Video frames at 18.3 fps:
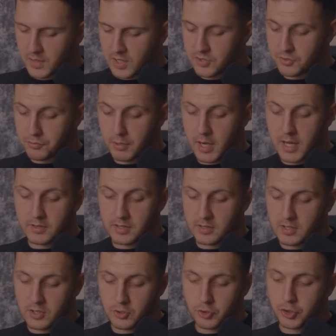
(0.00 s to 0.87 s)
is great
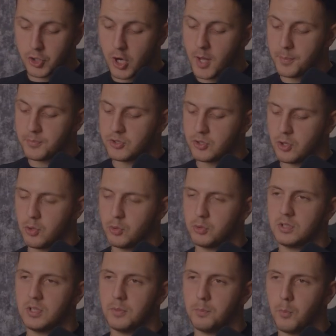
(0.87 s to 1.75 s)
at this job,
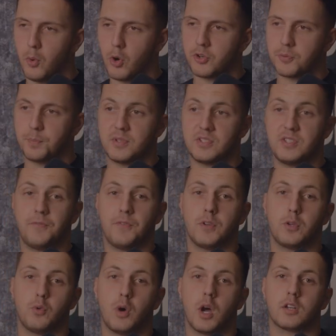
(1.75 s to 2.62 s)
so the more
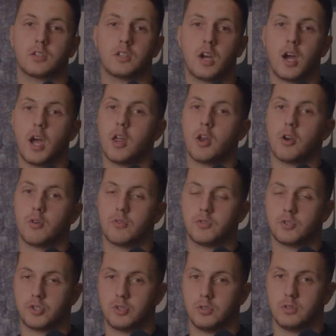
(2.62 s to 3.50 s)
specific you are, the
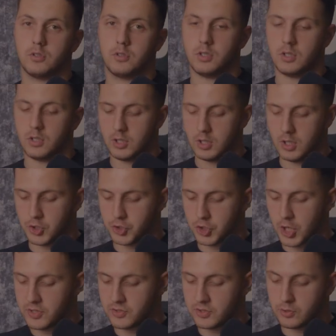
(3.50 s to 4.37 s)
higher the
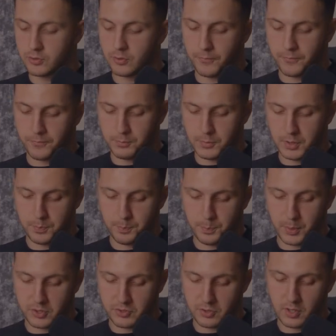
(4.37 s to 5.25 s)
chances of the
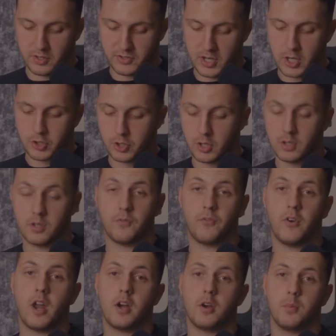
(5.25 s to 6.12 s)
personalization and the
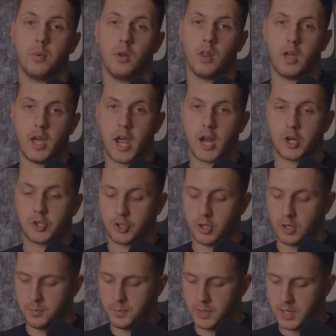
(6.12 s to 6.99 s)
variable actually